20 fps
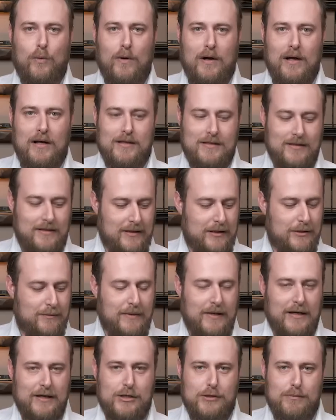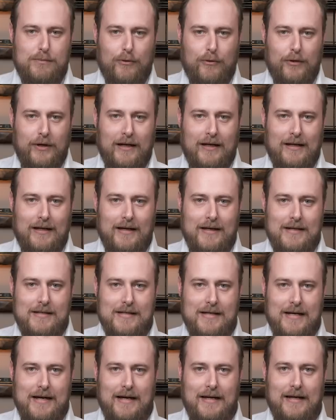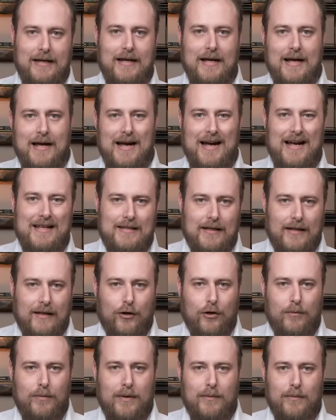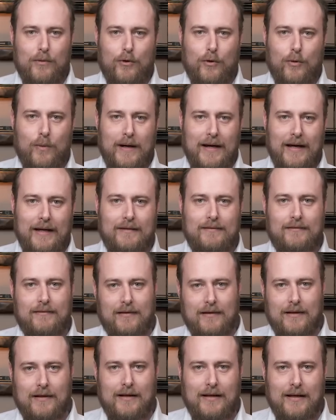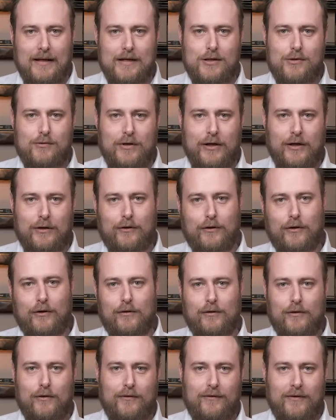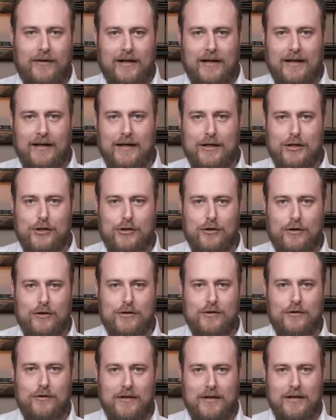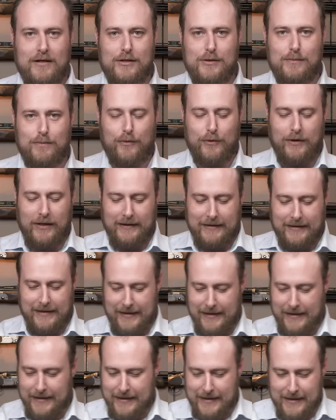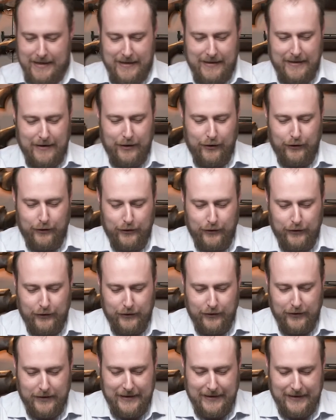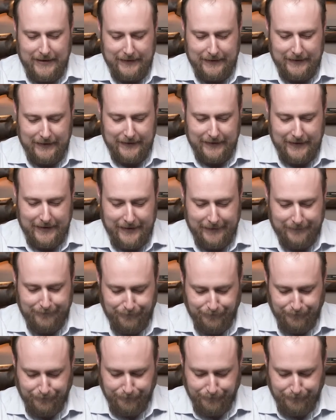whilst this being a sporting clays gun adds a little bit more weight, less recoil. You fire less shots on a sporting day than you do on a hunting day.